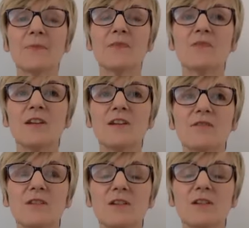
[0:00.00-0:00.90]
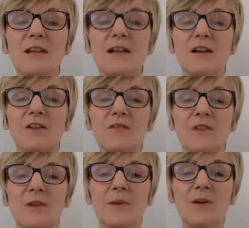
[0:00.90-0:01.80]
creates a really good ally for
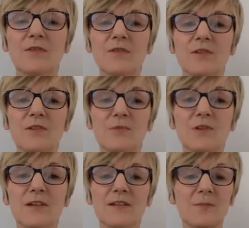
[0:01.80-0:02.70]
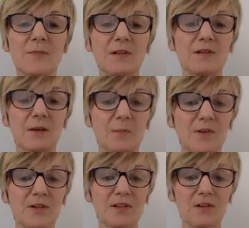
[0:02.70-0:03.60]
our mindfulness practice, because our
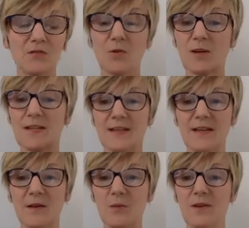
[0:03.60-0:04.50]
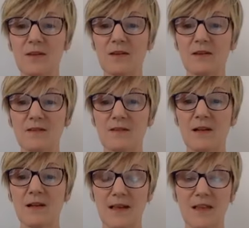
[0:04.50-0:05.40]
bodies are always here with us
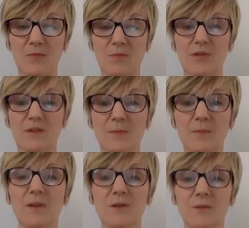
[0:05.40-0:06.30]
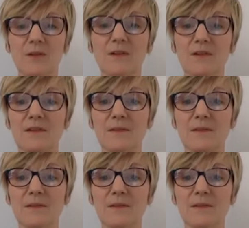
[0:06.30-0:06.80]
in the present moment.